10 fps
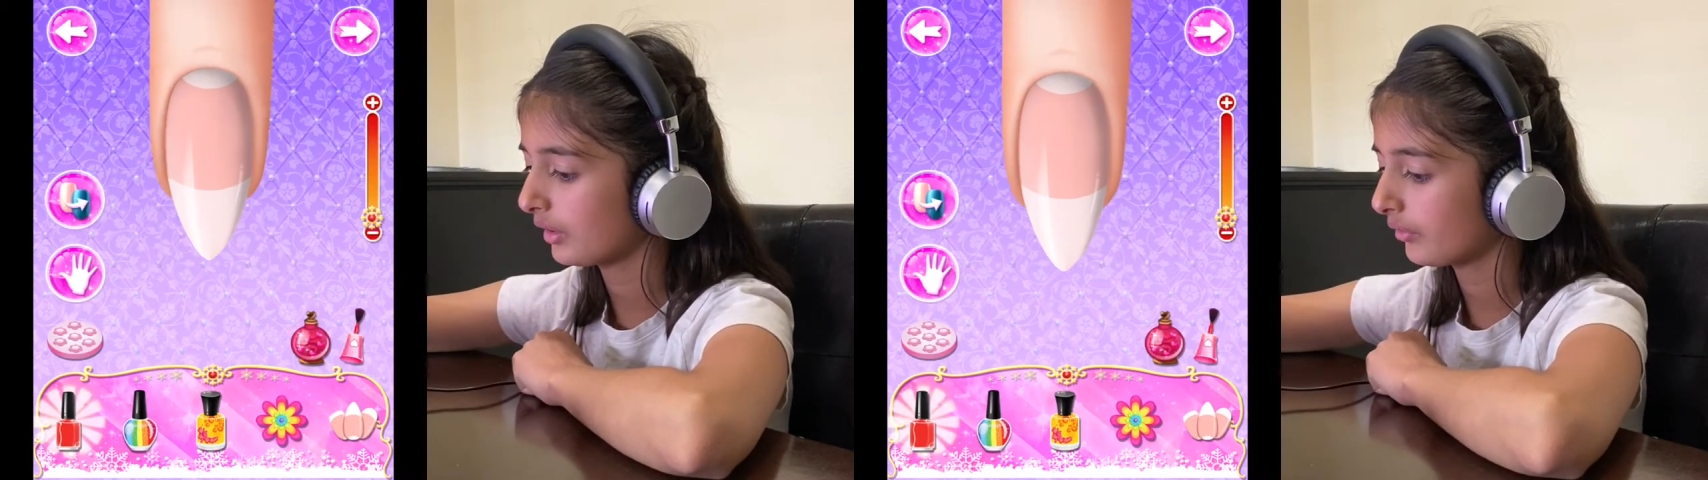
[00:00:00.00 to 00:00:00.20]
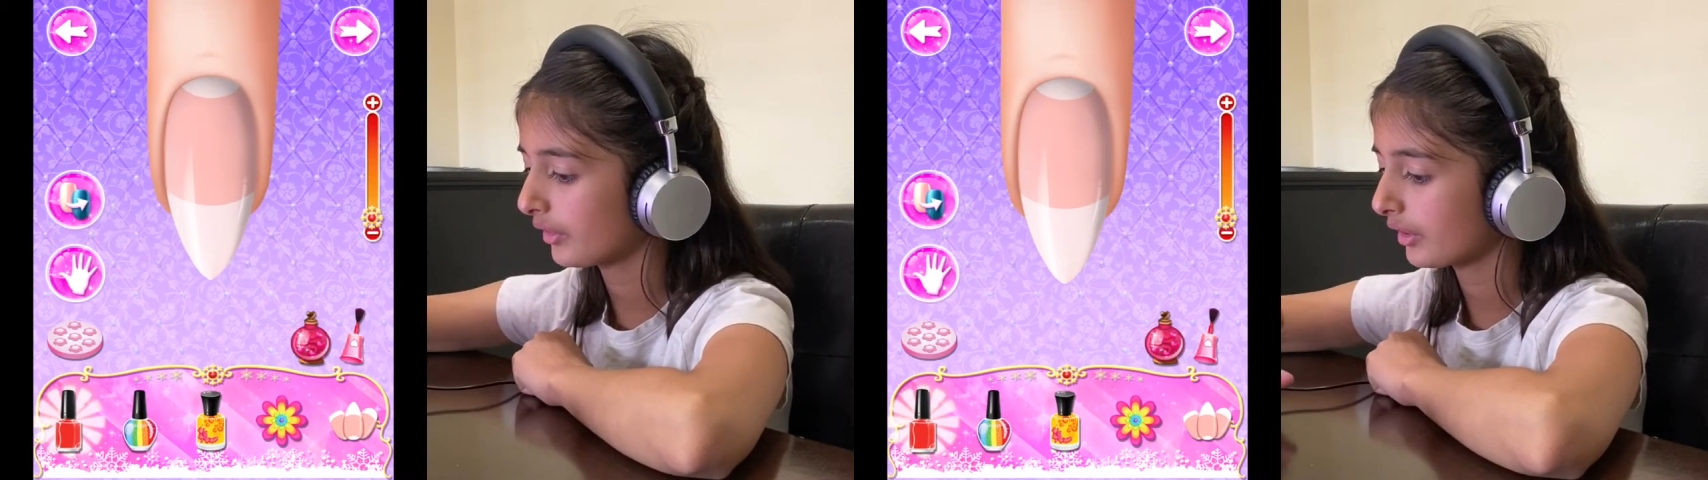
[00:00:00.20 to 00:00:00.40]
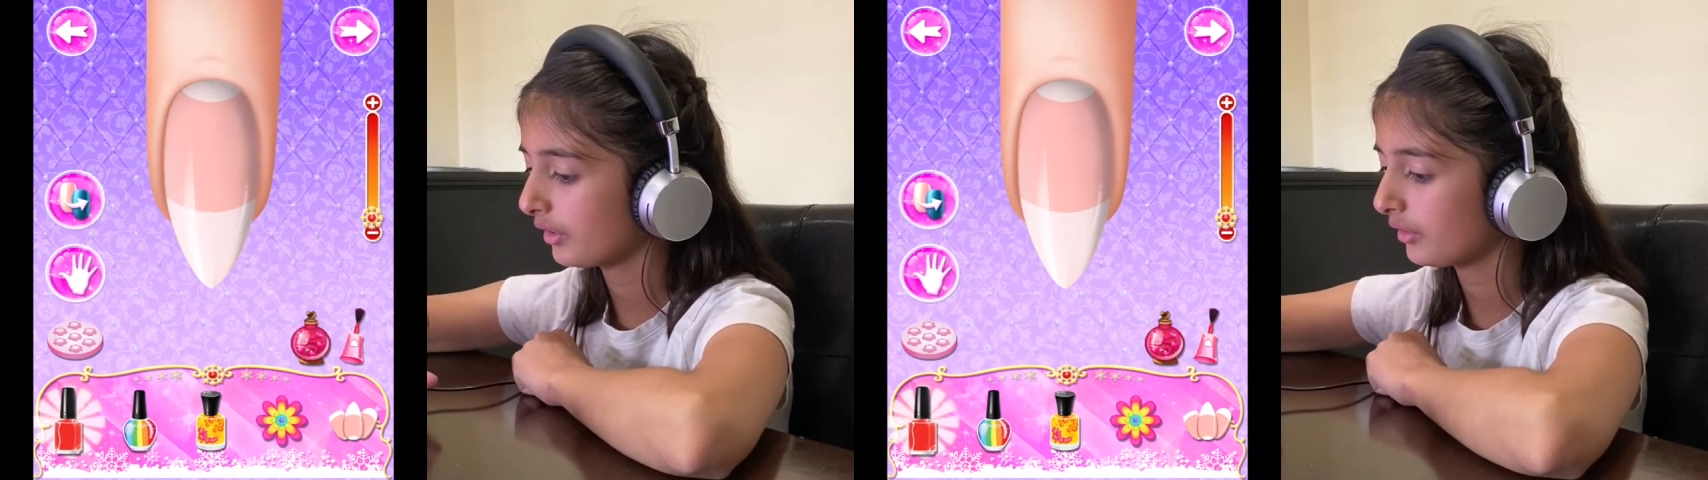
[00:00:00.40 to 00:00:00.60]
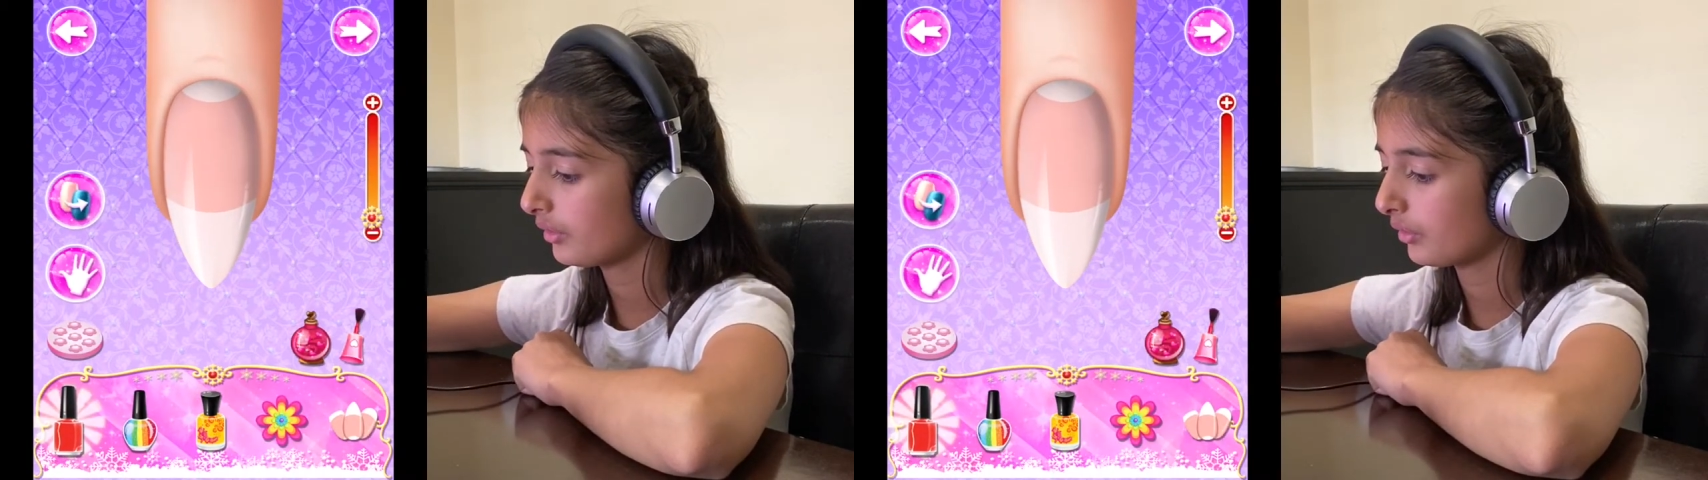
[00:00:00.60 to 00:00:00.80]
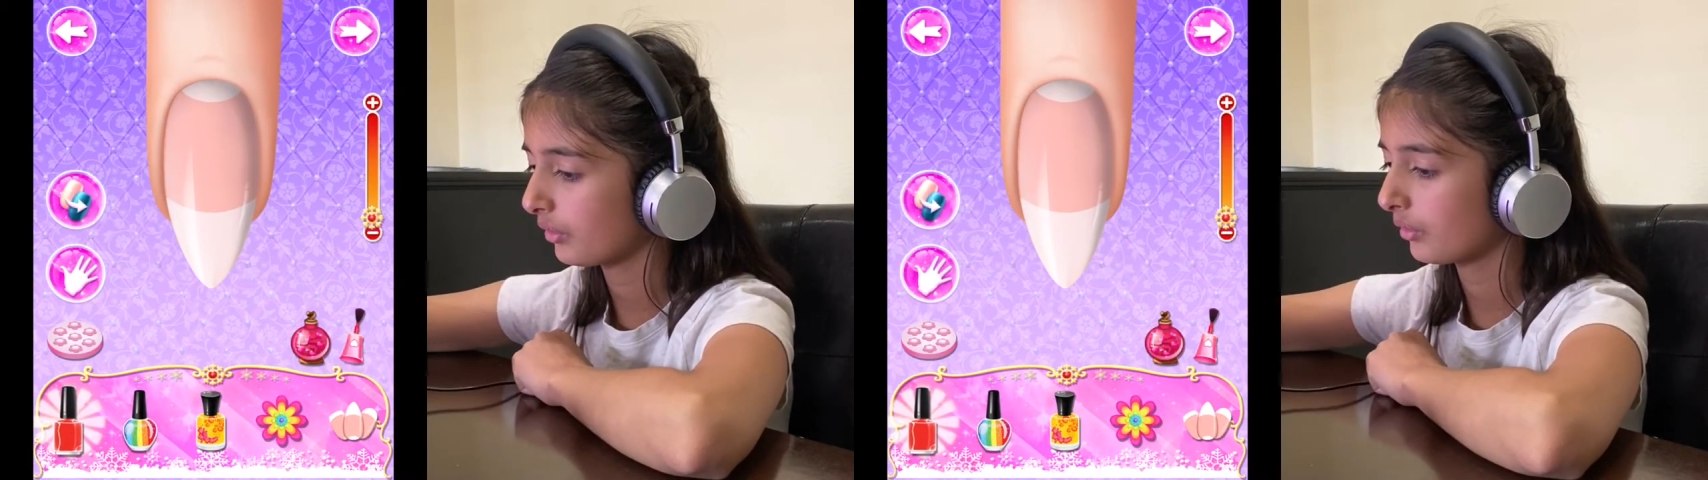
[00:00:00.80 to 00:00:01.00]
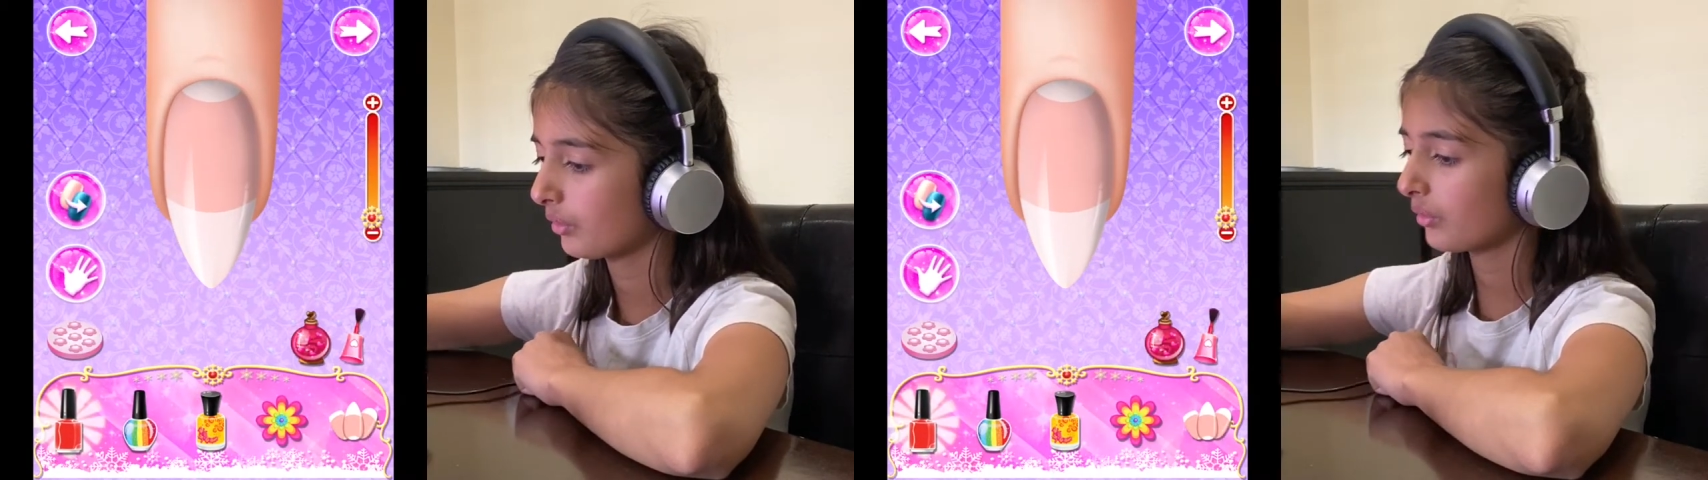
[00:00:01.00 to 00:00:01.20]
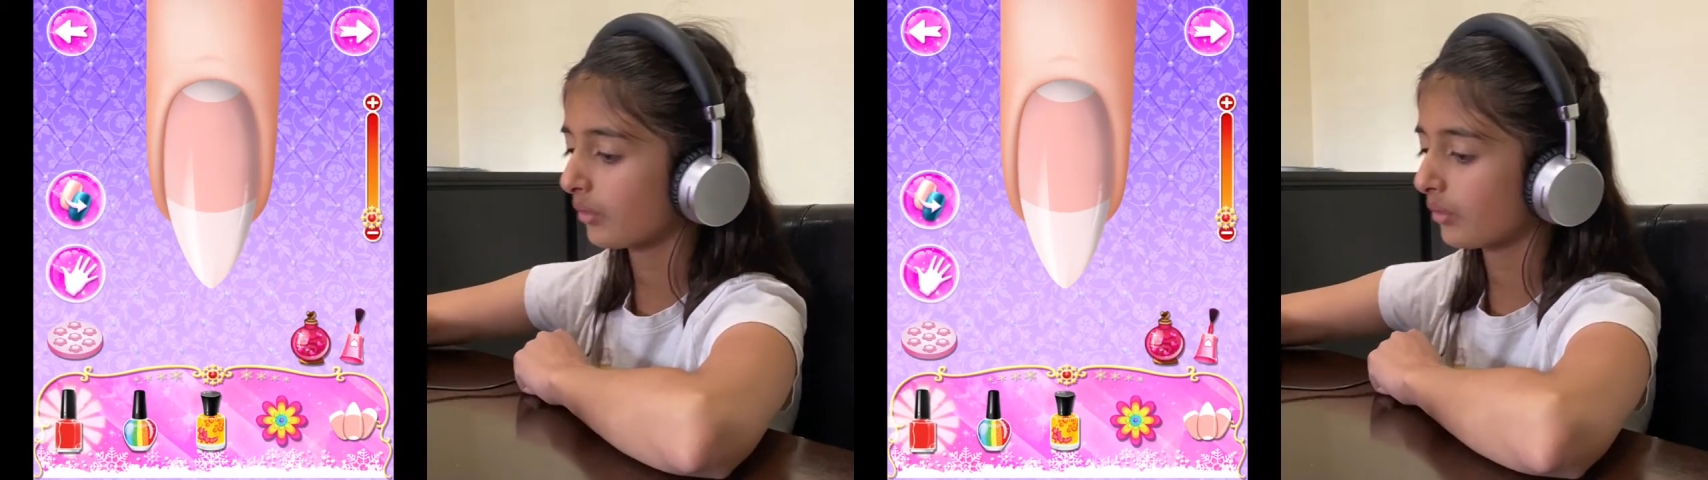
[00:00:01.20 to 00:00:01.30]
now we're gonna do